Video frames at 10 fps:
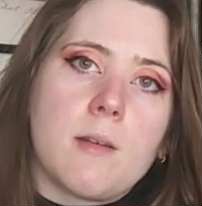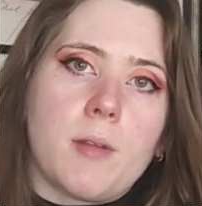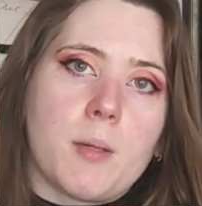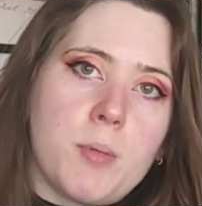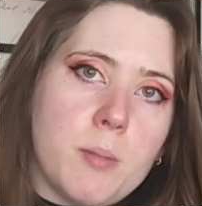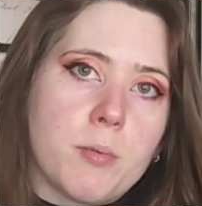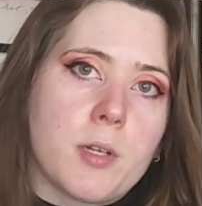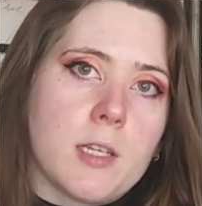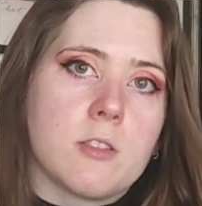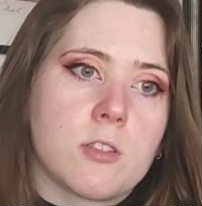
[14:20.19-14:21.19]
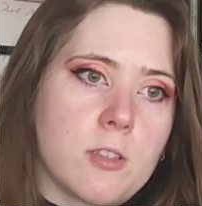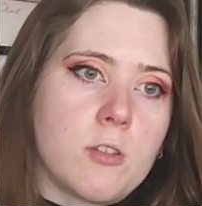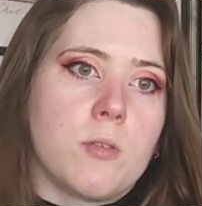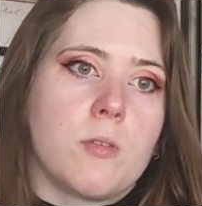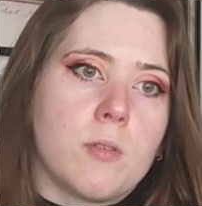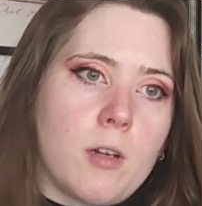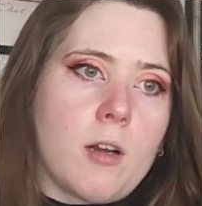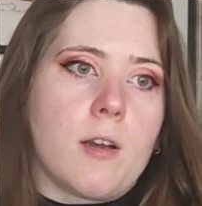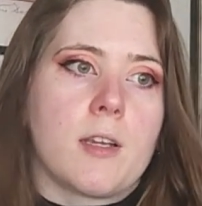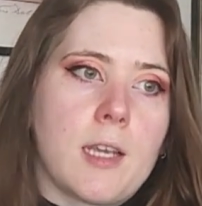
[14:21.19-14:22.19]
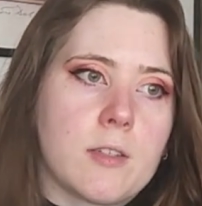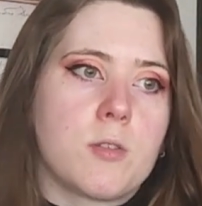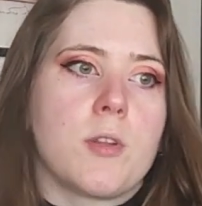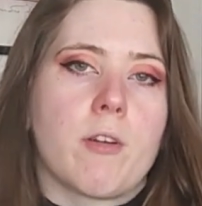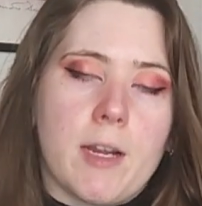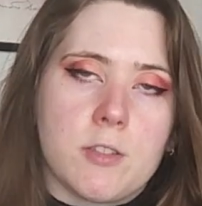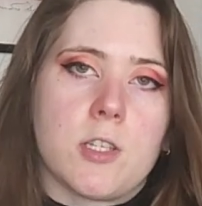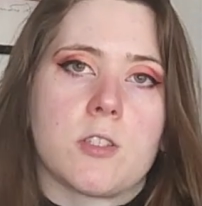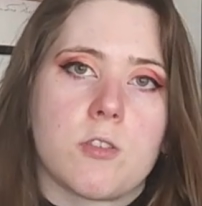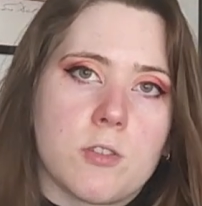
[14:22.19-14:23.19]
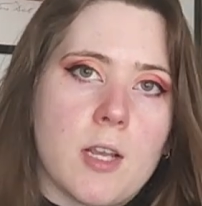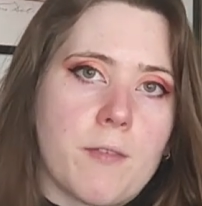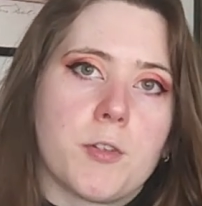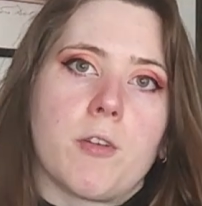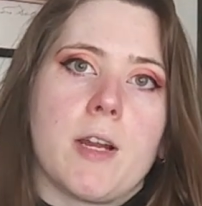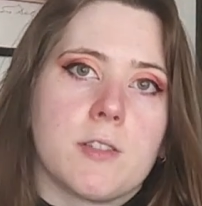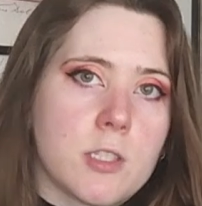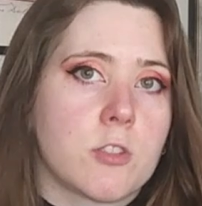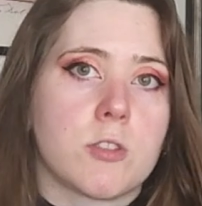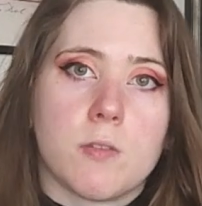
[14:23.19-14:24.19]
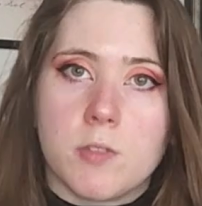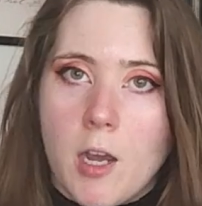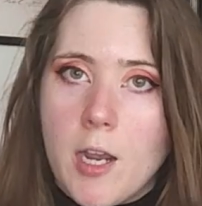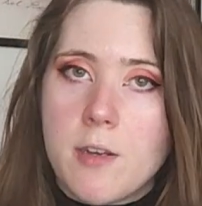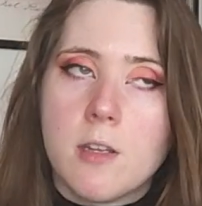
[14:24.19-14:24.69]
like people can still get to their ancestors after their ancestors have died.